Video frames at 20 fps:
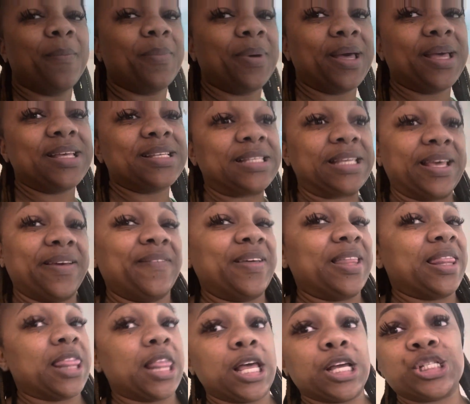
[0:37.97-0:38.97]
but it's
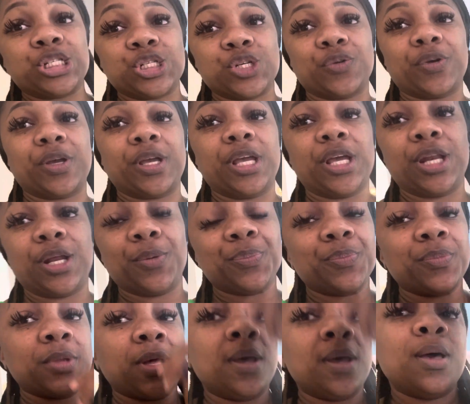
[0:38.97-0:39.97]
giving luxury, you know.
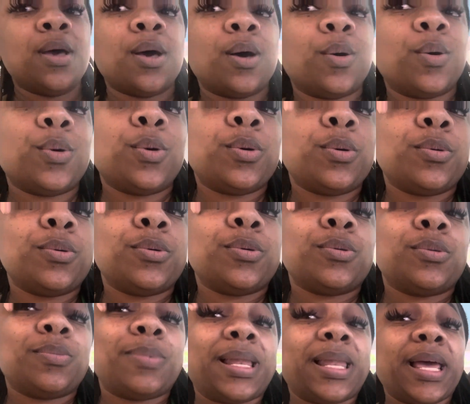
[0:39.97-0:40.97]

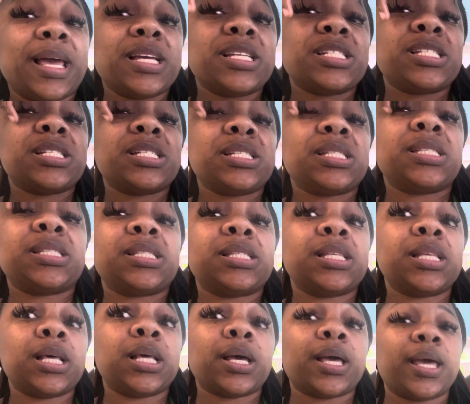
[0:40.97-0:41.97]
Ooh, my lashes,
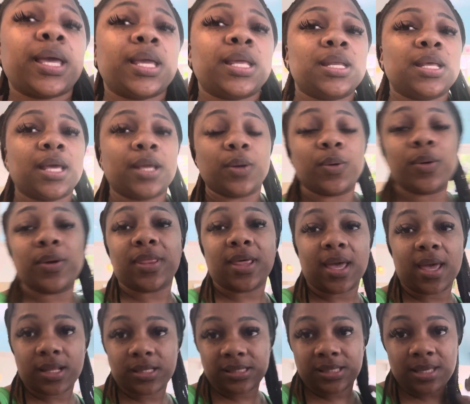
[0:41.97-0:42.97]
okay, ignore
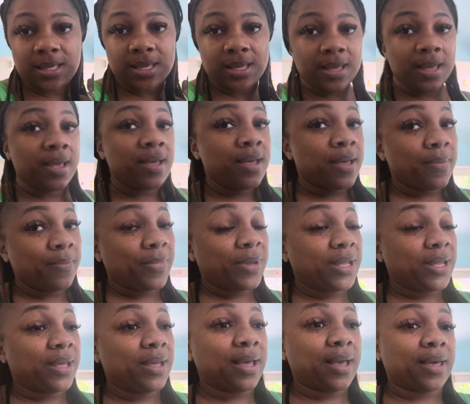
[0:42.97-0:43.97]
that.
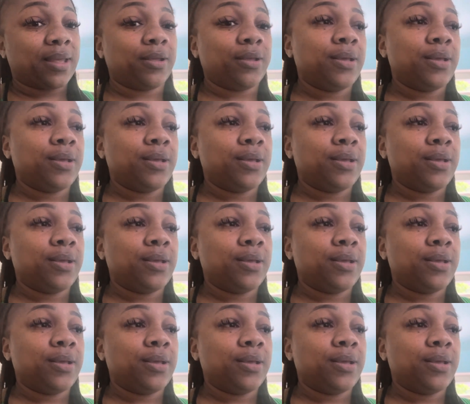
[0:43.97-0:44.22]
But I gotta